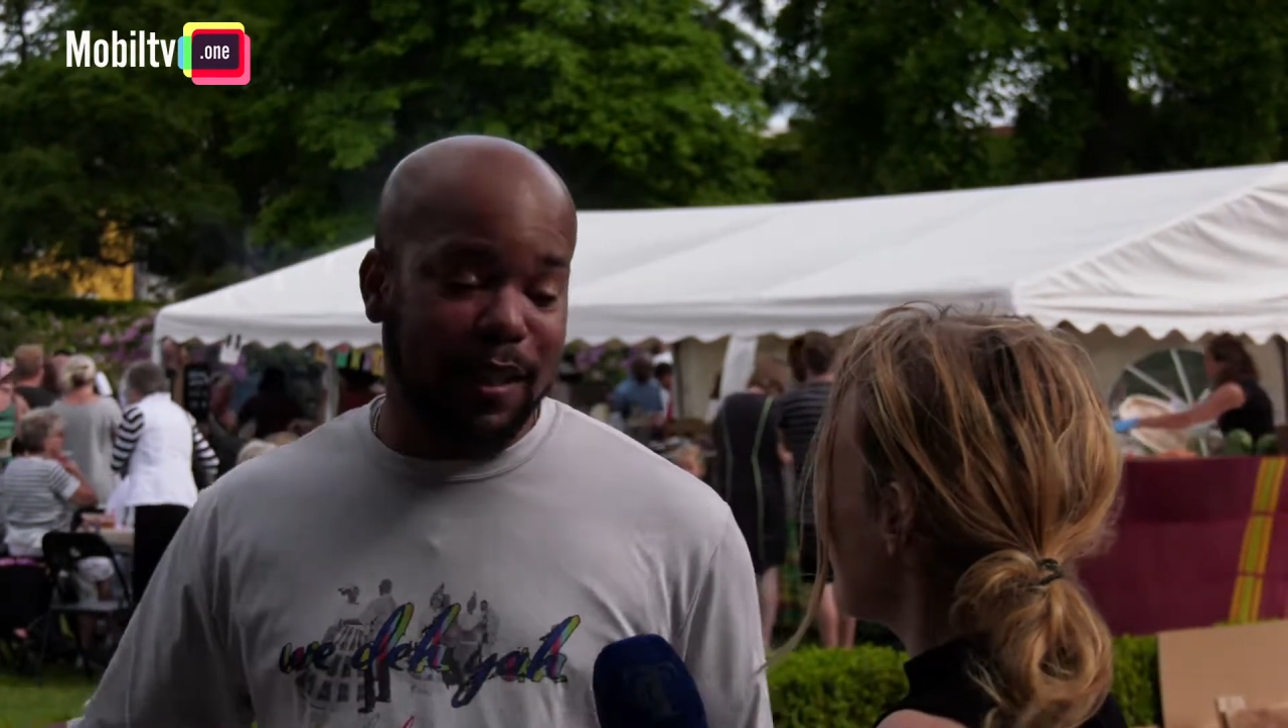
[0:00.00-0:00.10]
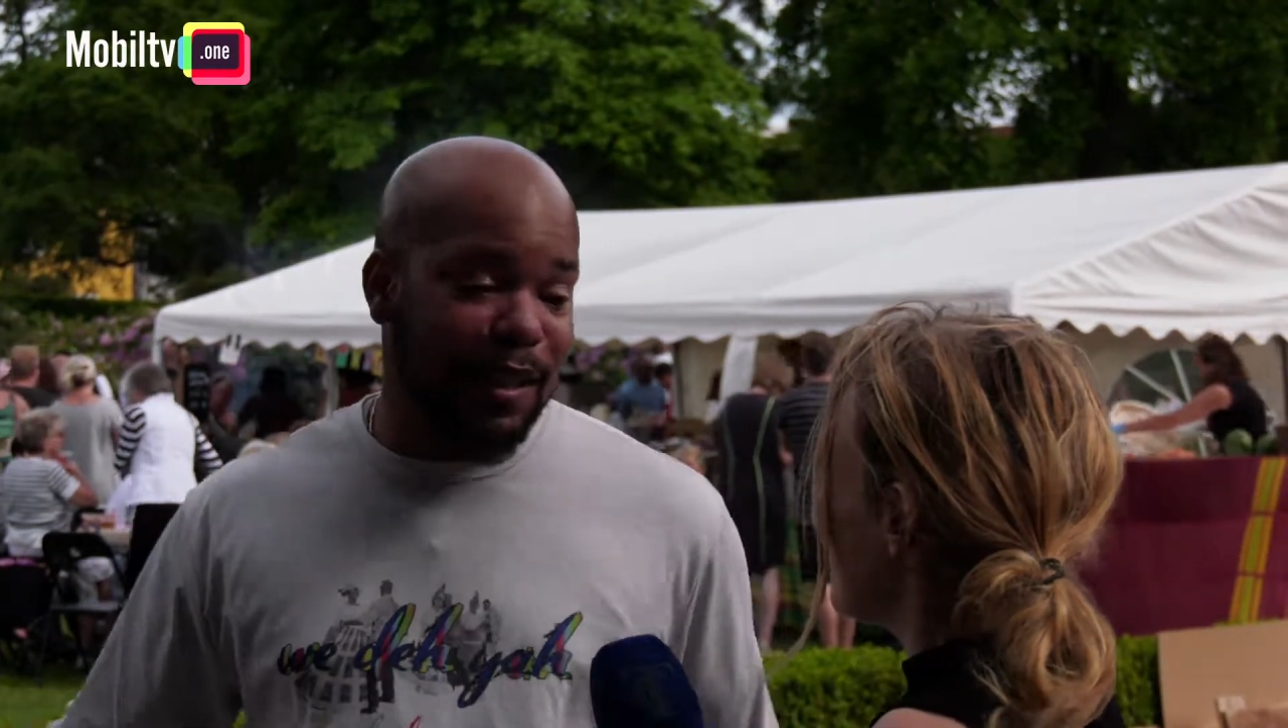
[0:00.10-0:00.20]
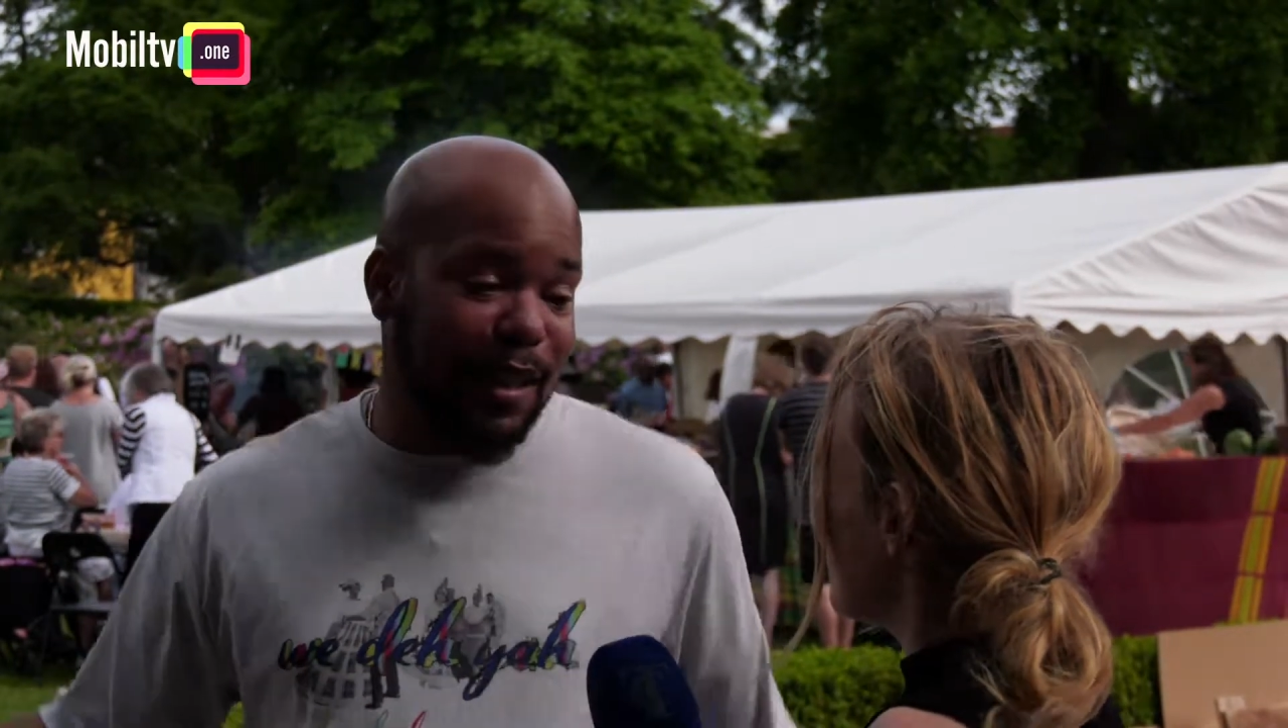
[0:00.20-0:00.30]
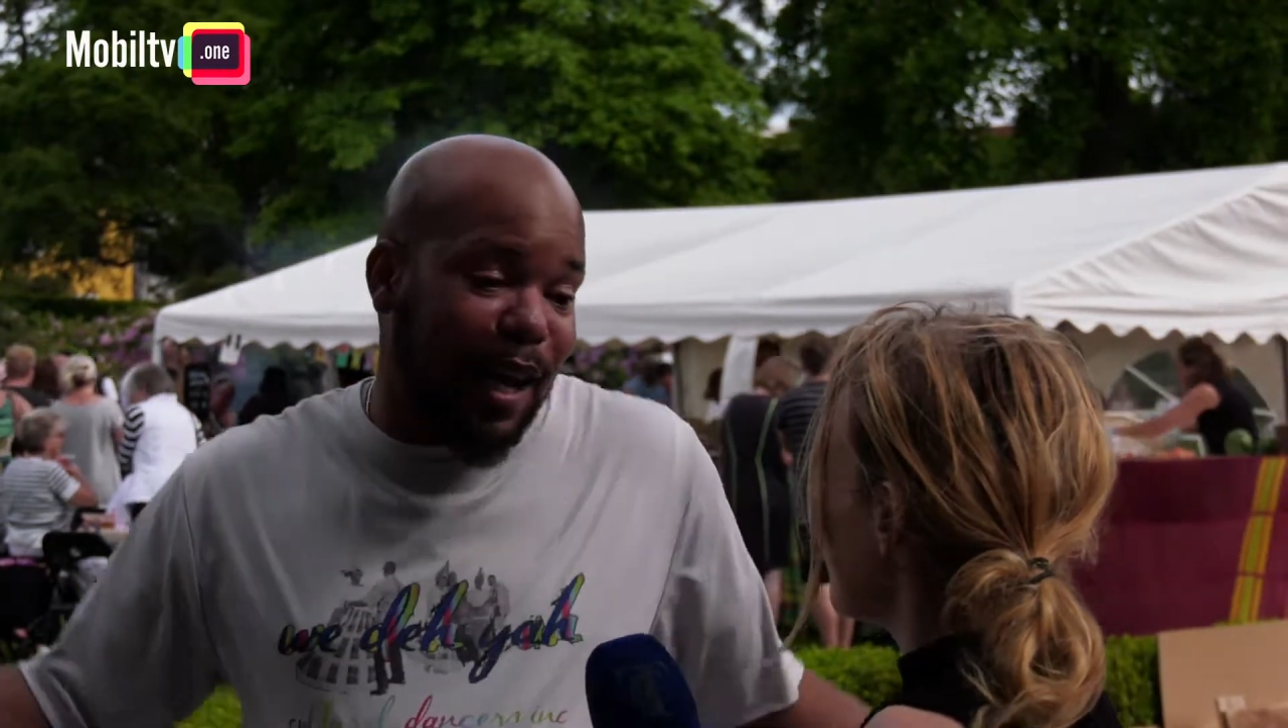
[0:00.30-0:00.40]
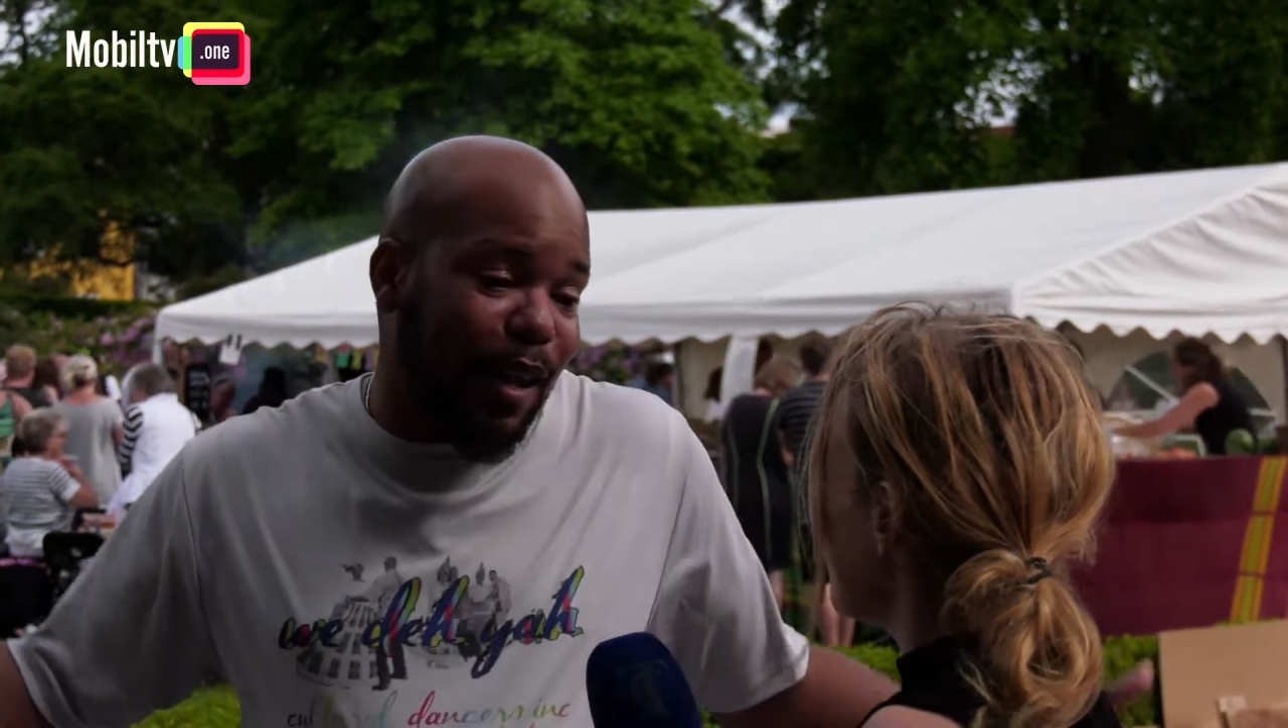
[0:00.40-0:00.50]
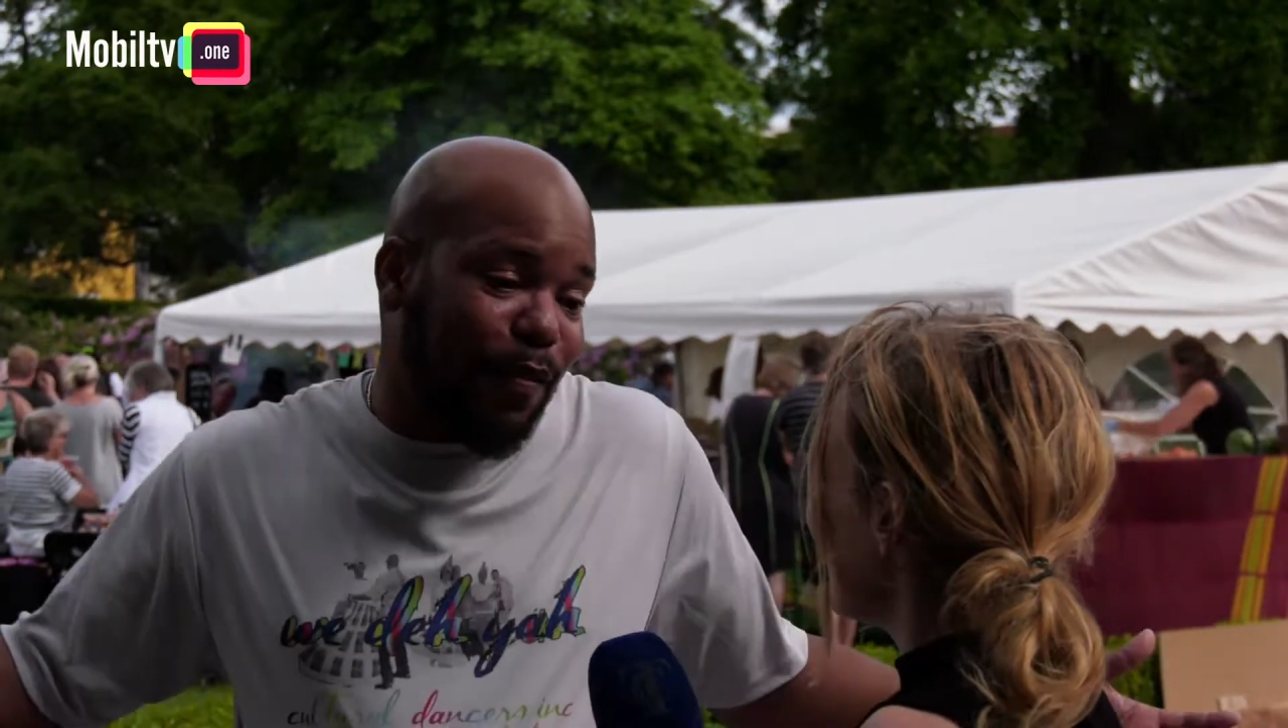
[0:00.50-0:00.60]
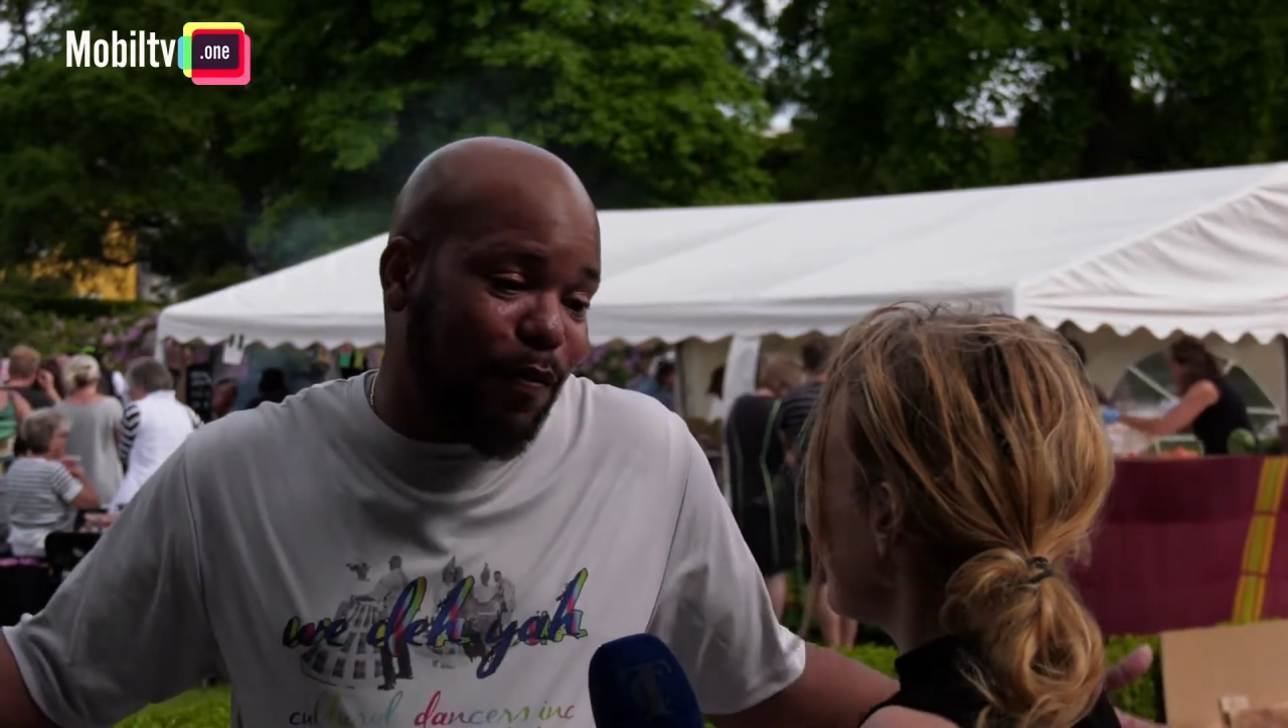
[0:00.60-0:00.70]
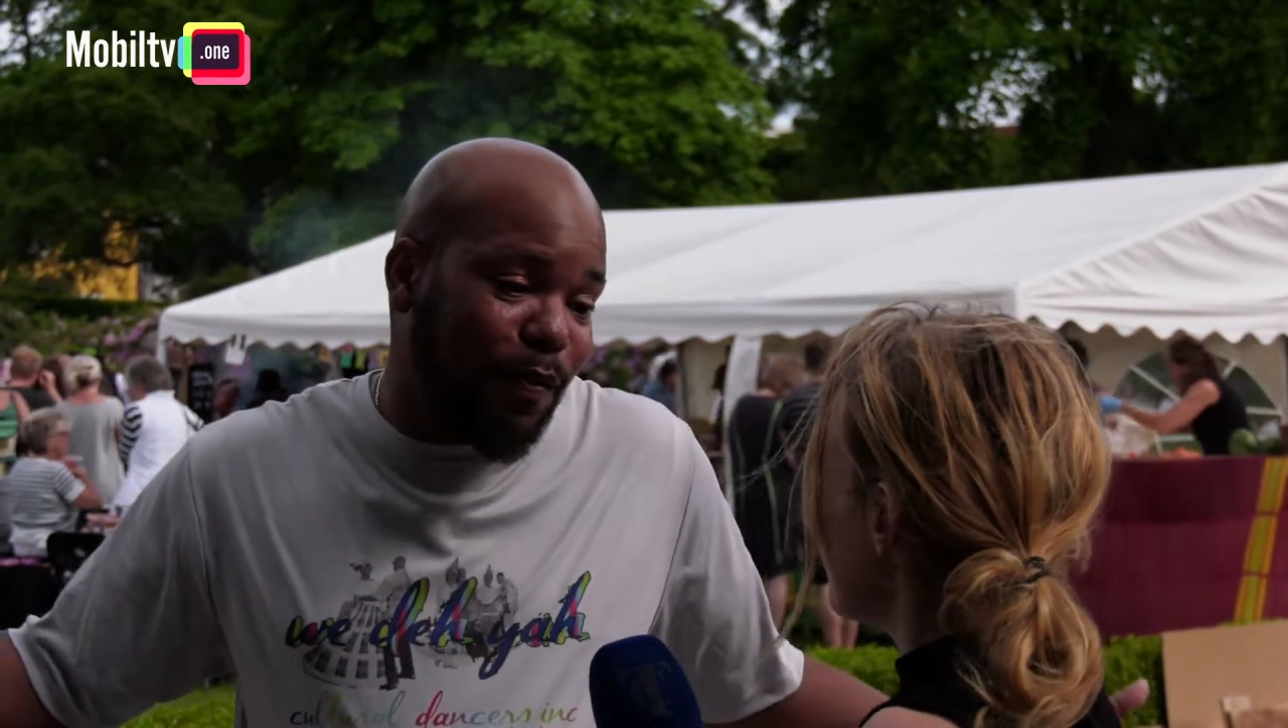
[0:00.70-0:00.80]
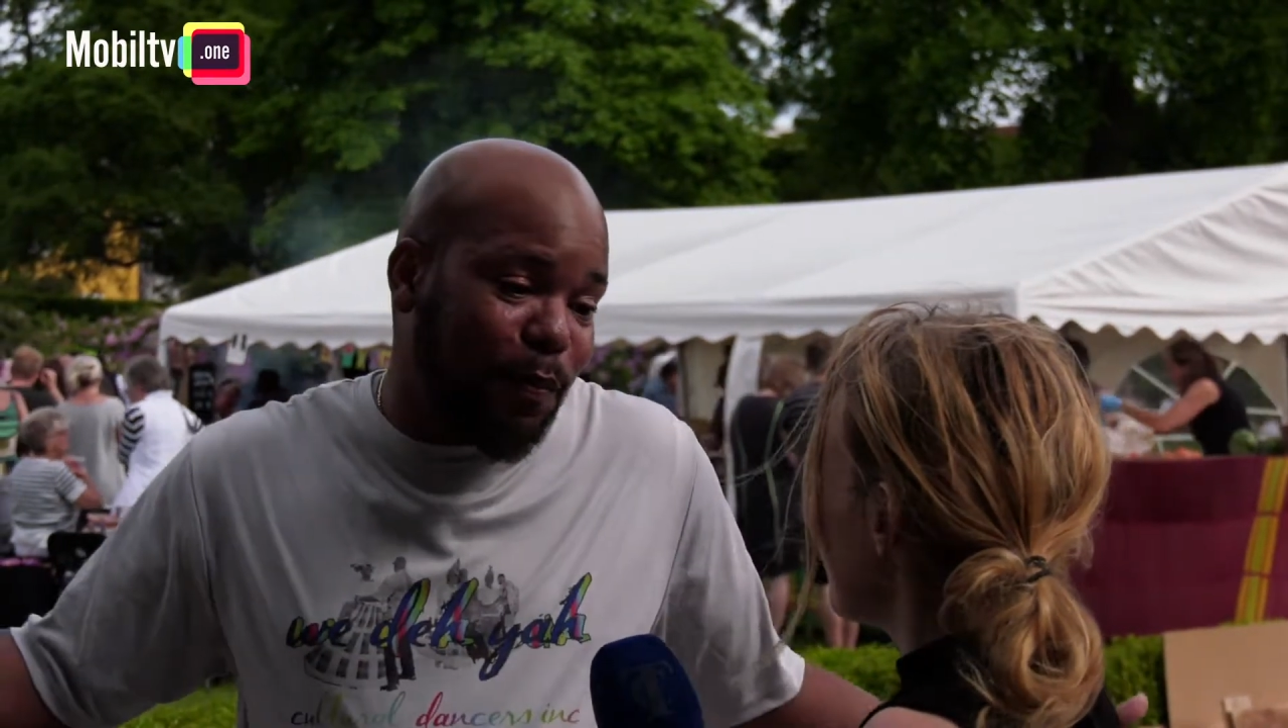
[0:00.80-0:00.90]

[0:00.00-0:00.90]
didn't have